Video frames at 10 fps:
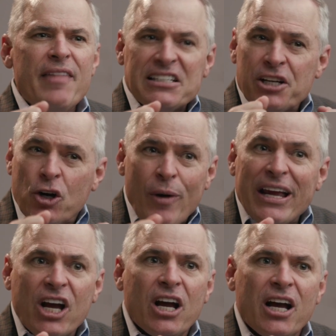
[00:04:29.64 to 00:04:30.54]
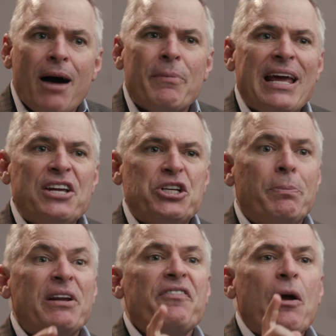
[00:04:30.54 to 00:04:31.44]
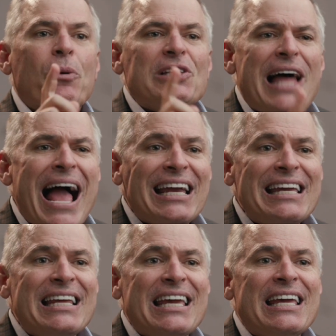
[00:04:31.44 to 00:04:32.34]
that's a great combination. But if they were lacking